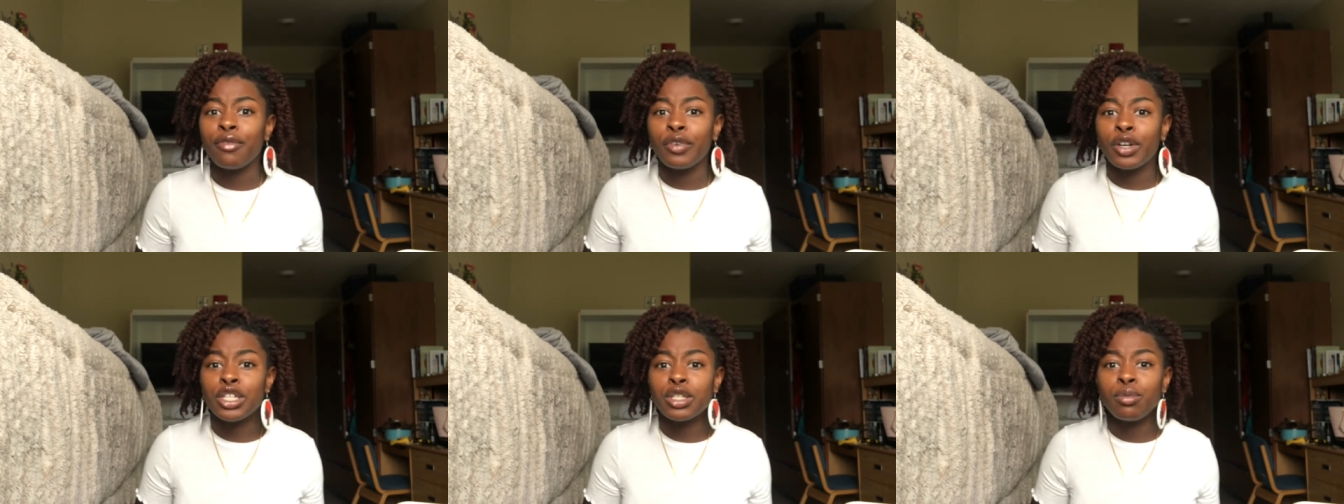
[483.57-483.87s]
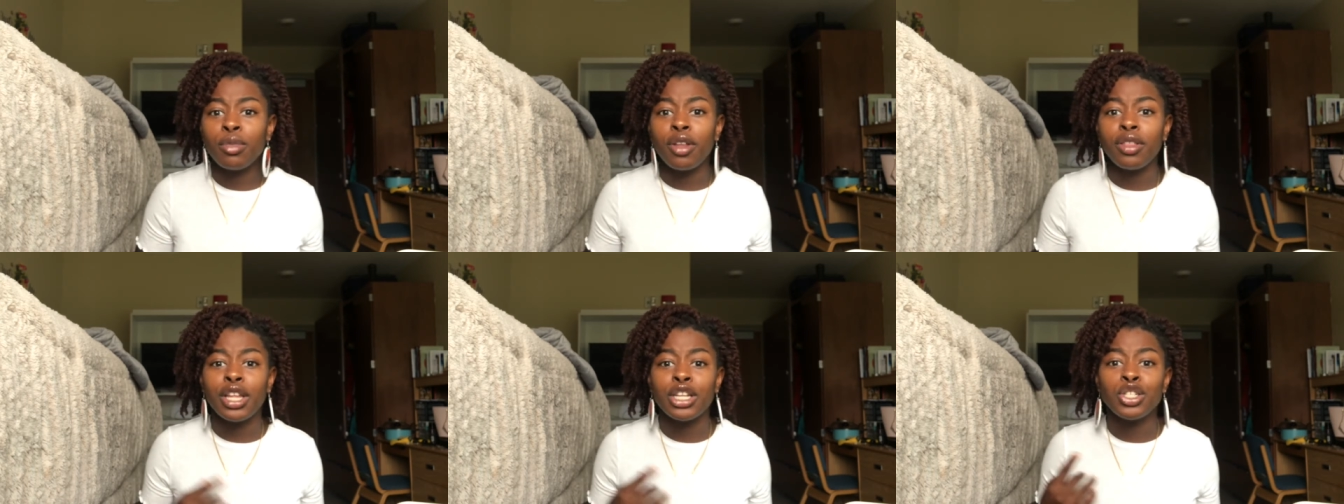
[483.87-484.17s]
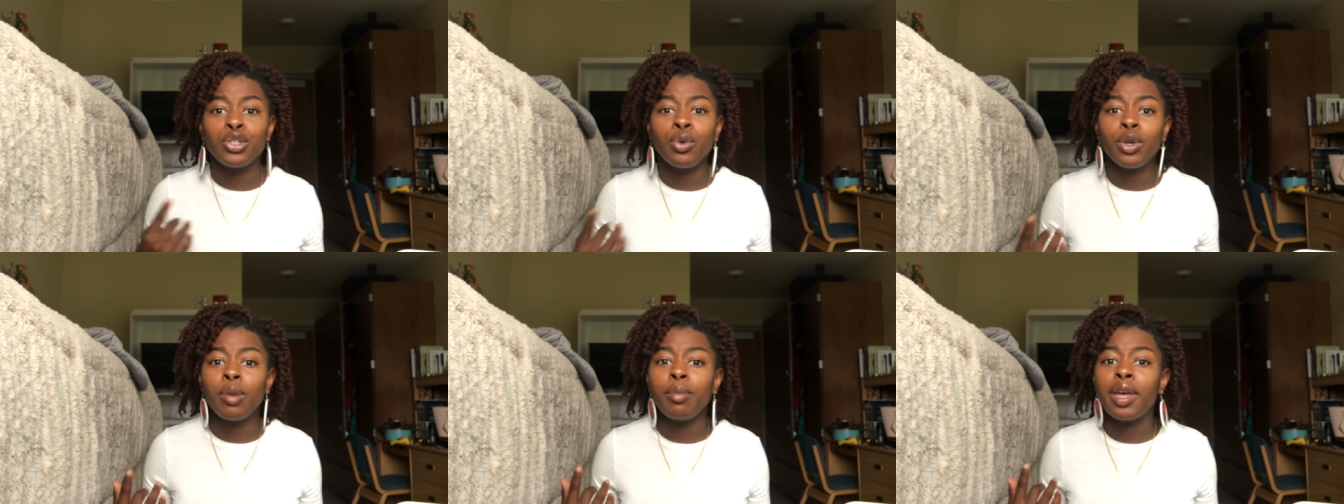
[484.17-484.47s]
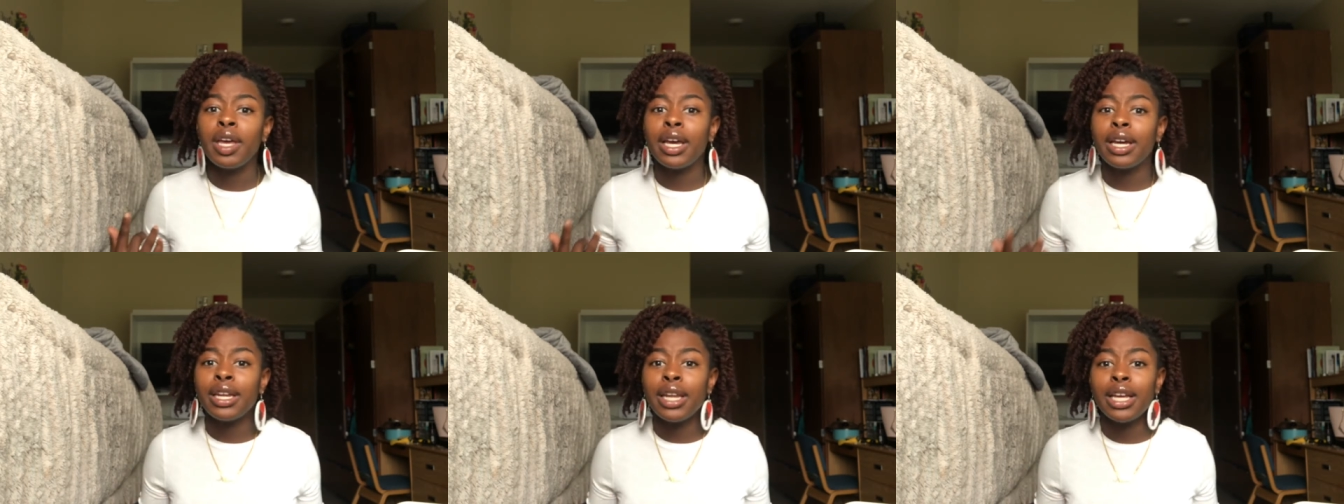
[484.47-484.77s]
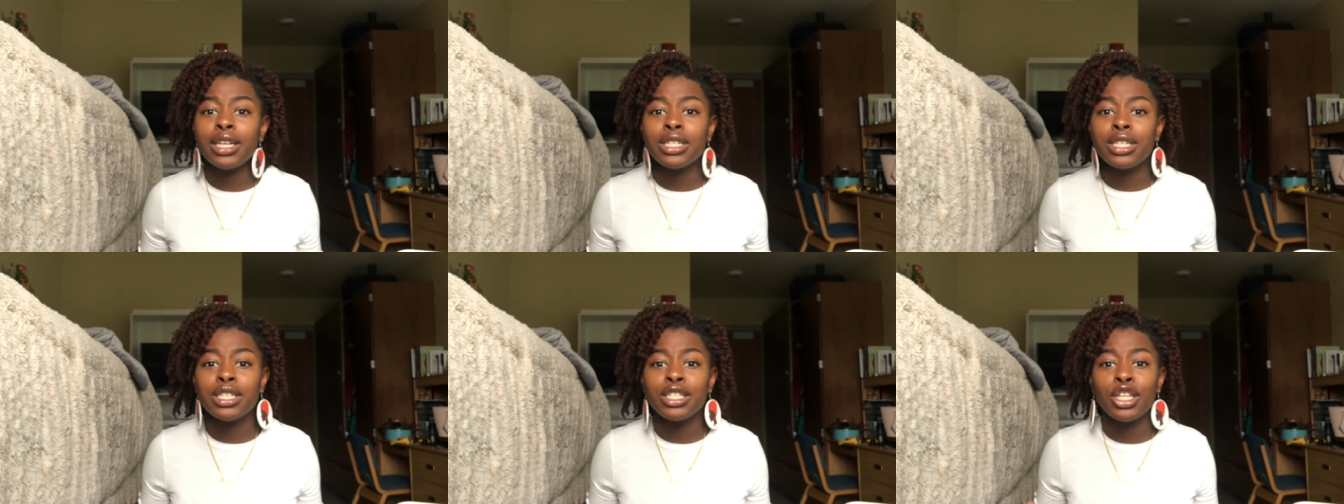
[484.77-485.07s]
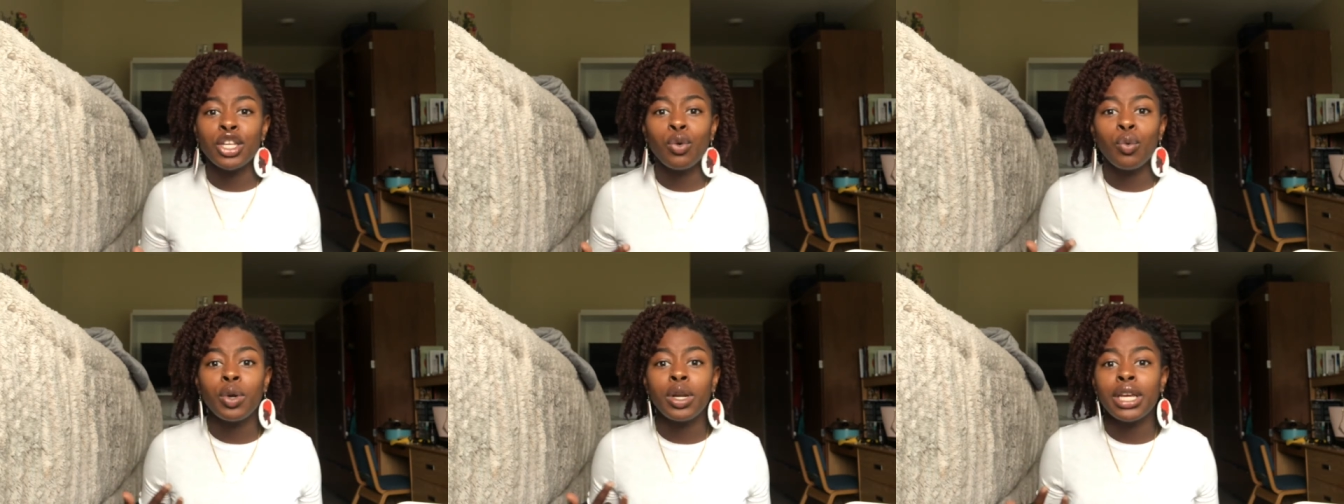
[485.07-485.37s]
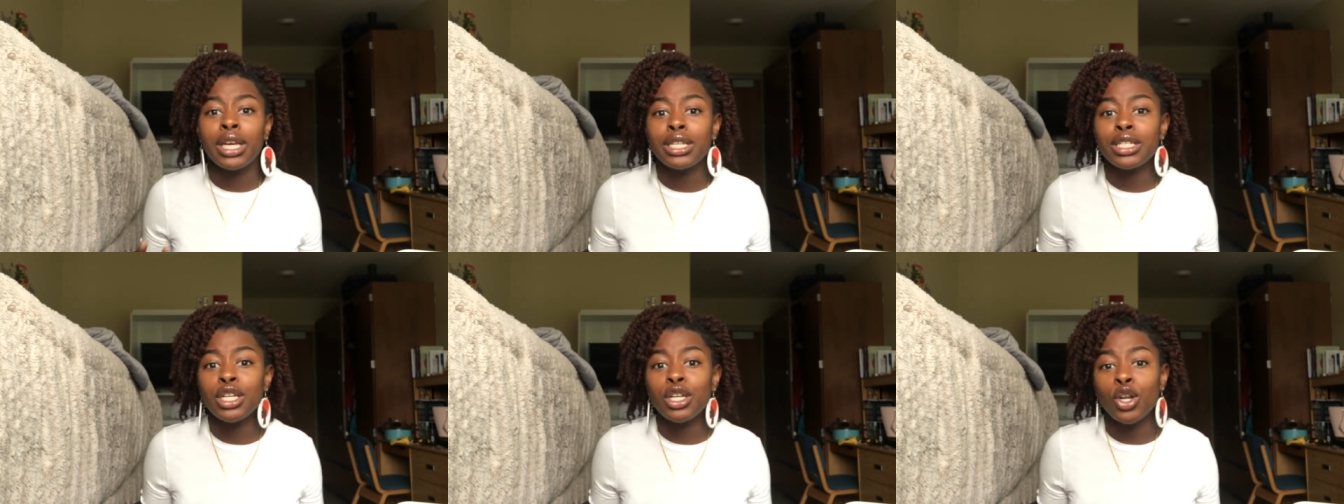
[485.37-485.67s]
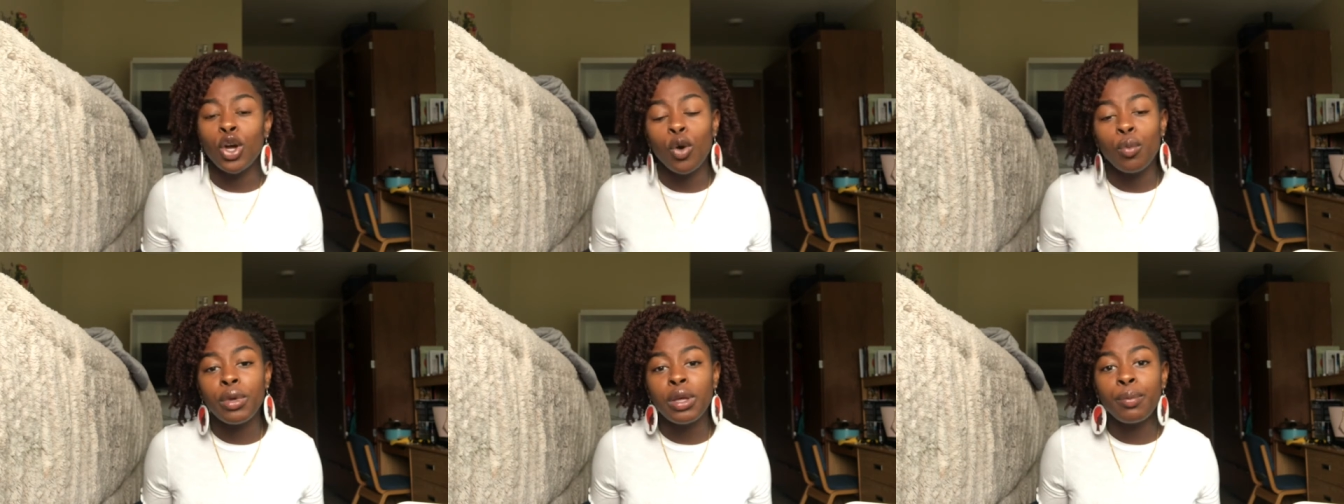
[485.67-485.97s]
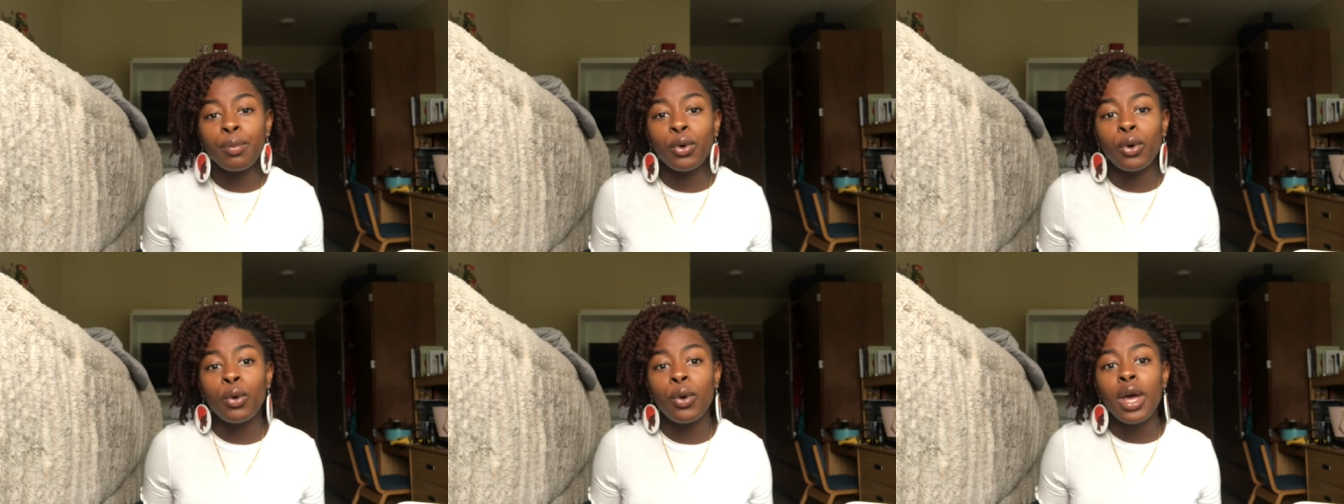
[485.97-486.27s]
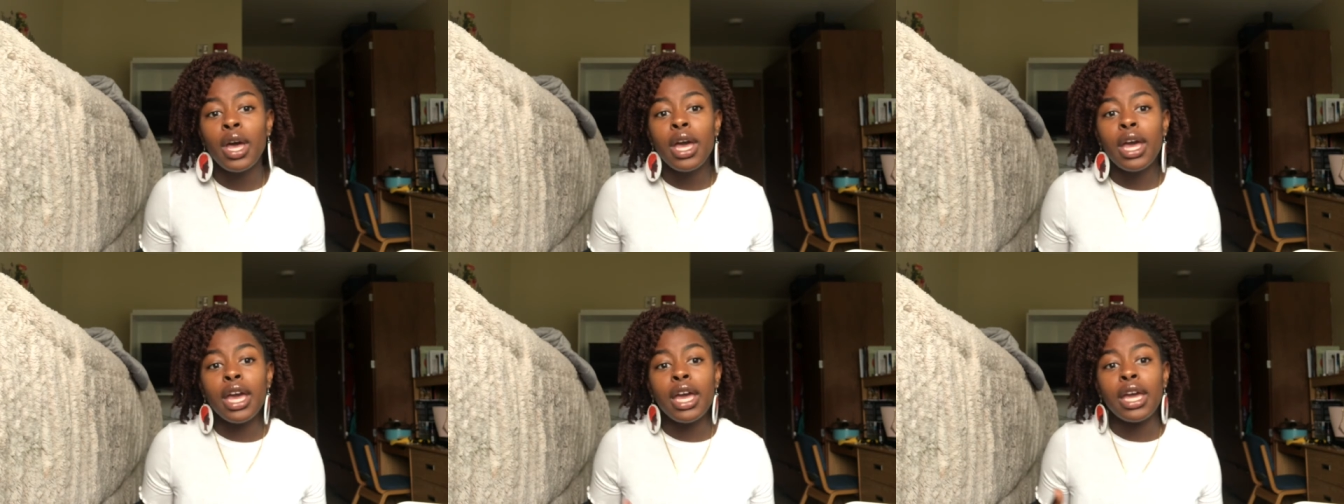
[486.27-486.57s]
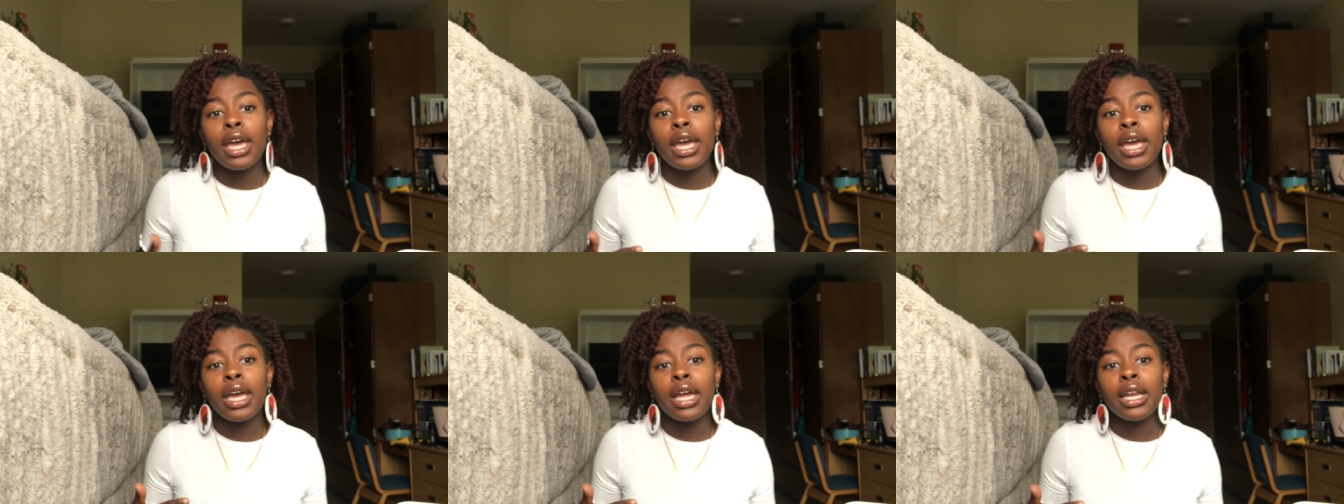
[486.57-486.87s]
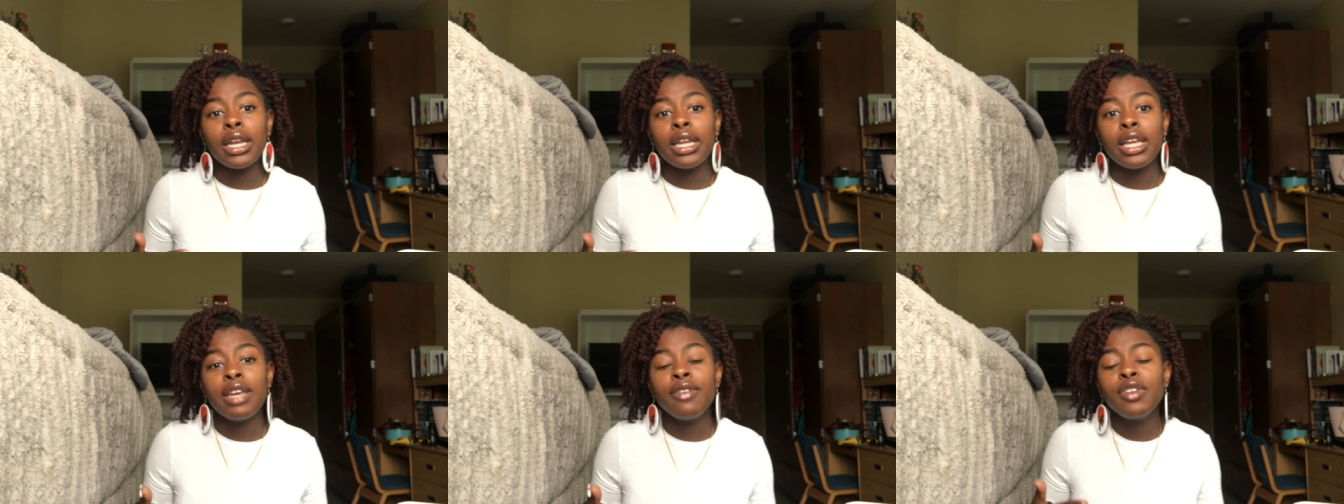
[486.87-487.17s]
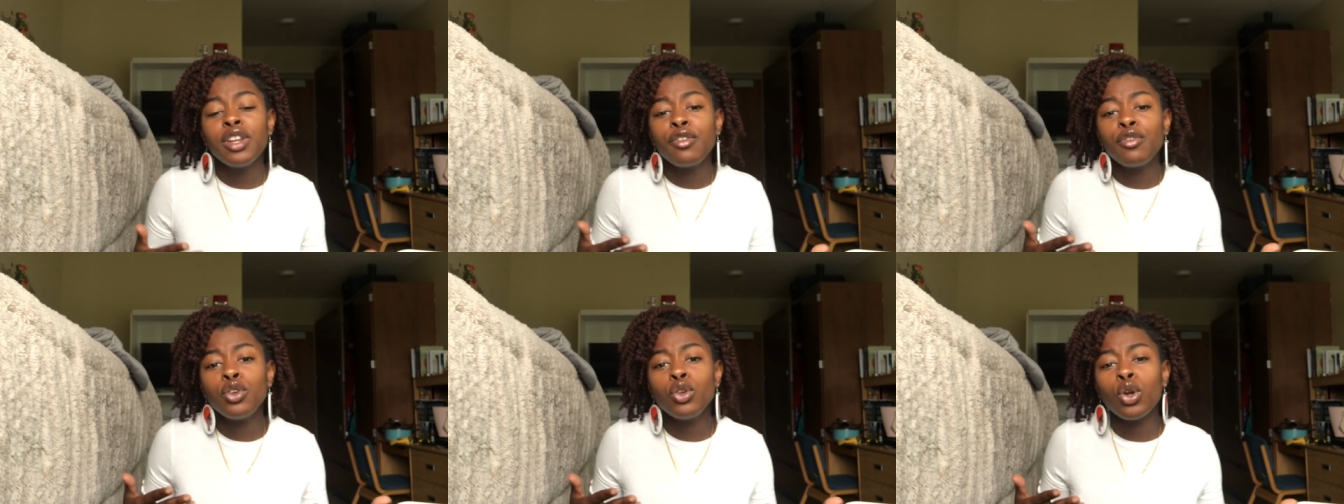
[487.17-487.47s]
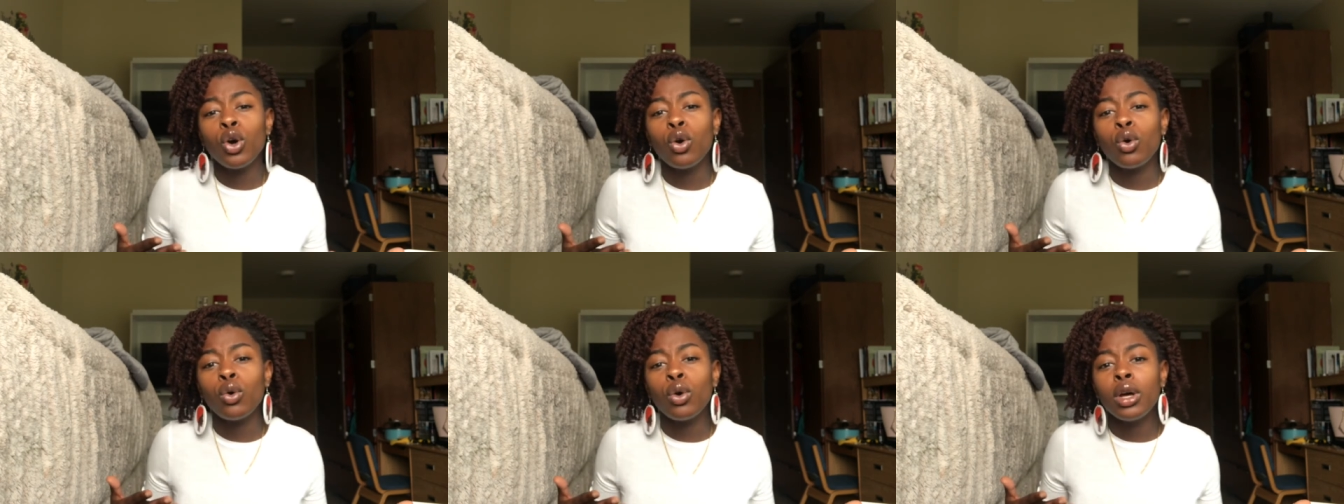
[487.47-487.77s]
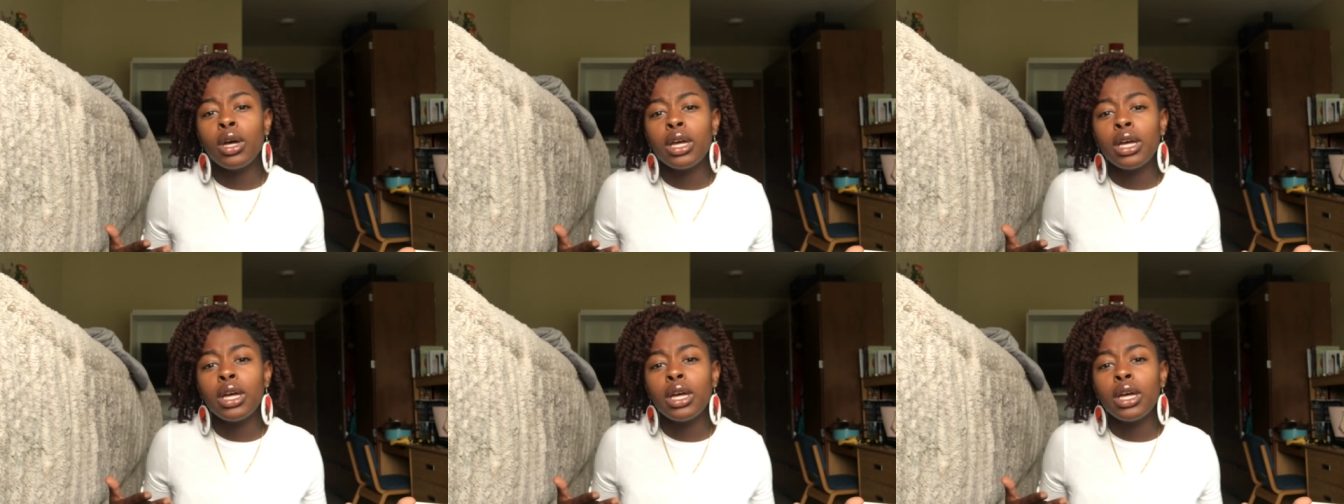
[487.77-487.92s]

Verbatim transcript: first month that you want to make connections and you want to get to know people and even if you don't